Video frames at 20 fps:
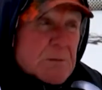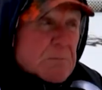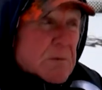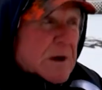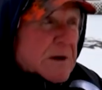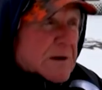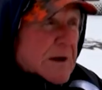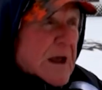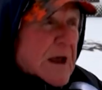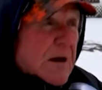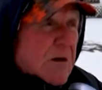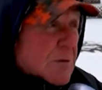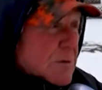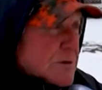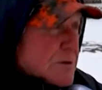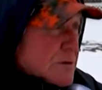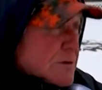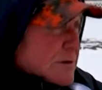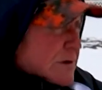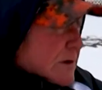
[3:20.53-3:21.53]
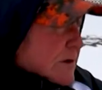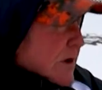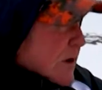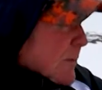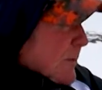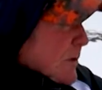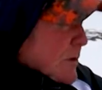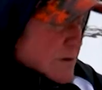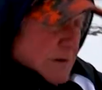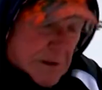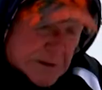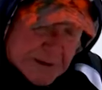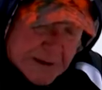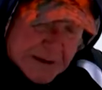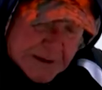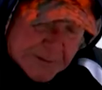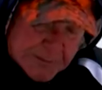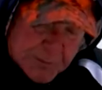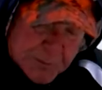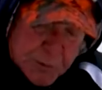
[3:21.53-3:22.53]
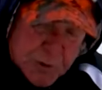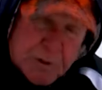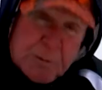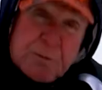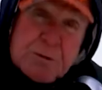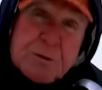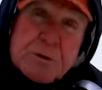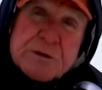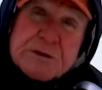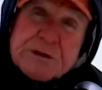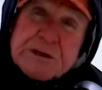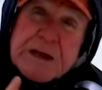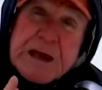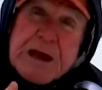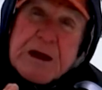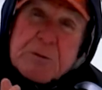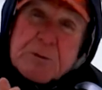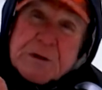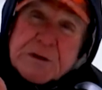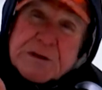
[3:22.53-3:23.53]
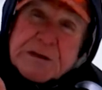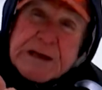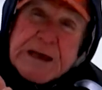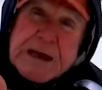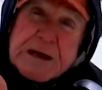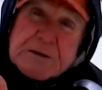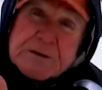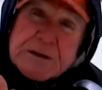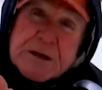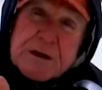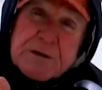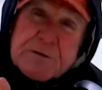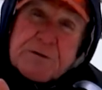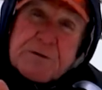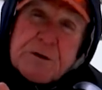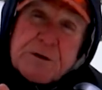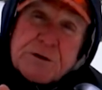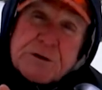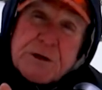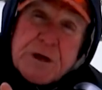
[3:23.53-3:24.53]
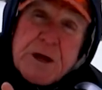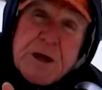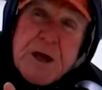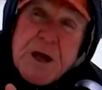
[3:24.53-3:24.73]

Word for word: My dad always used to tell me, used to take them and put them through the scale with the scales on a fish.